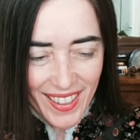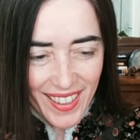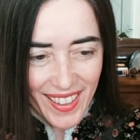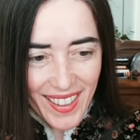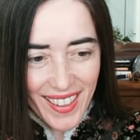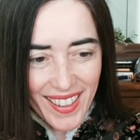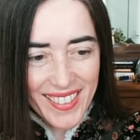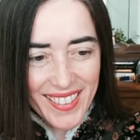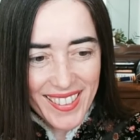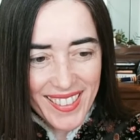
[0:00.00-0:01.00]
Ah,
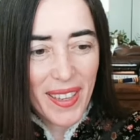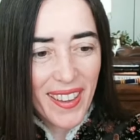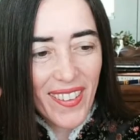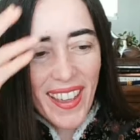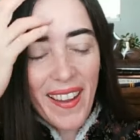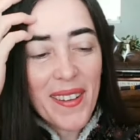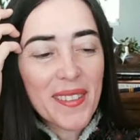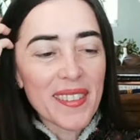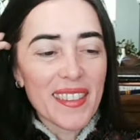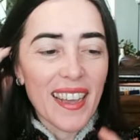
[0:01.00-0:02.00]
typing, okay.
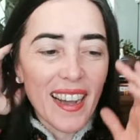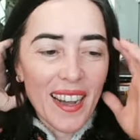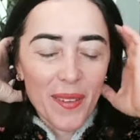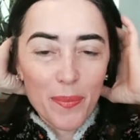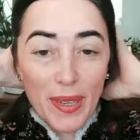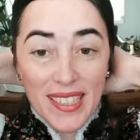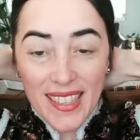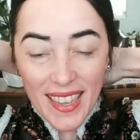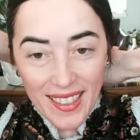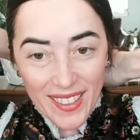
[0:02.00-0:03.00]
Um, please
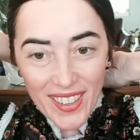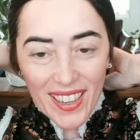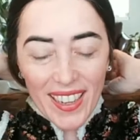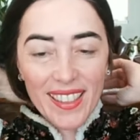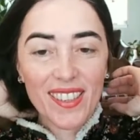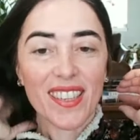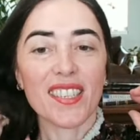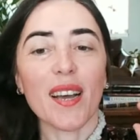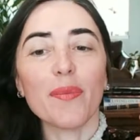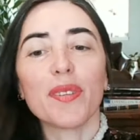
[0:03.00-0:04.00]
take a look. And there's a
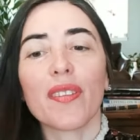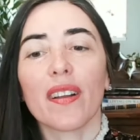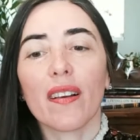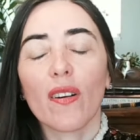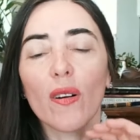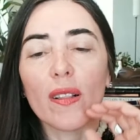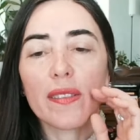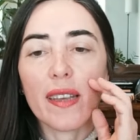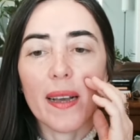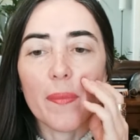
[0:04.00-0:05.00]
chapter there
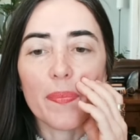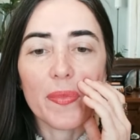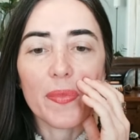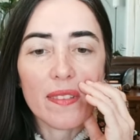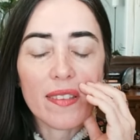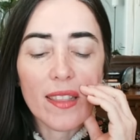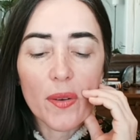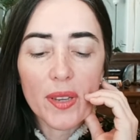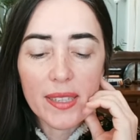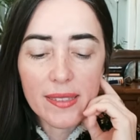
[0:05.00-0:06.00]
called um,
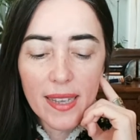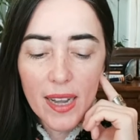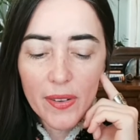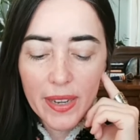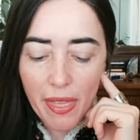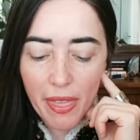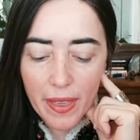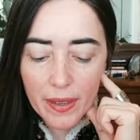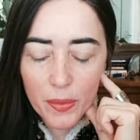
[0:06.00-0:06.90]
Slowing It Down, I think,